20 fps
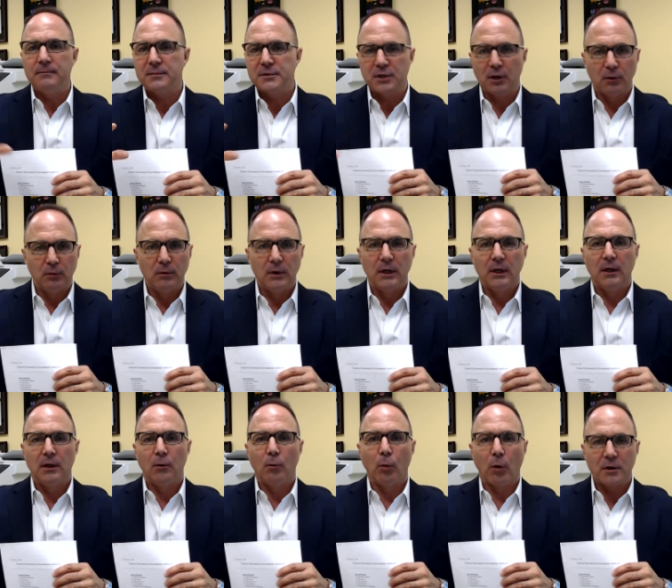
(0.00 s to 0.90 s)
So
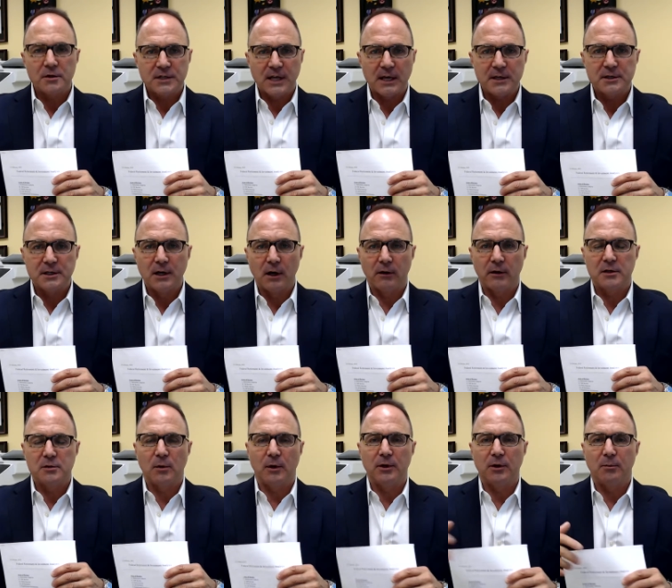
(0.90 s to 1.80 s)
worst case scenario
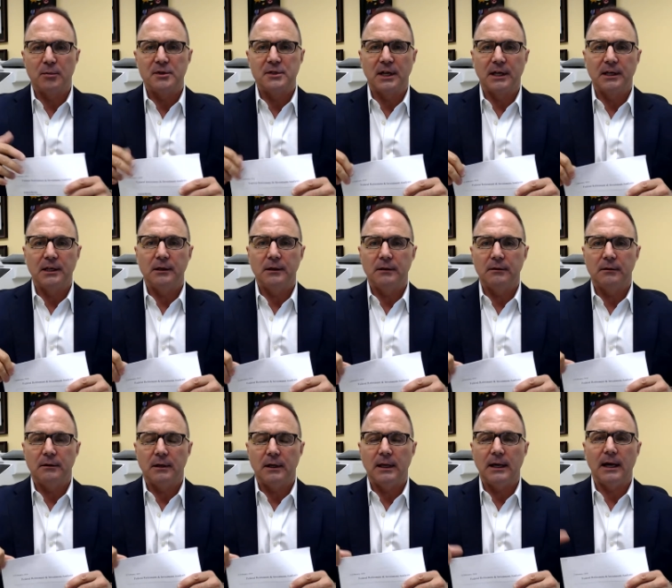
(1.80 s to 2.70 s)
is what you're presenting.
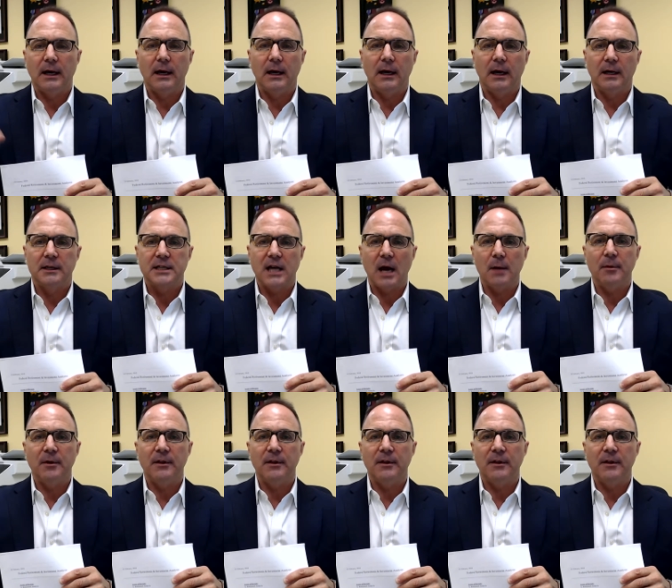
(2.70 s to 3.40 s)
On top of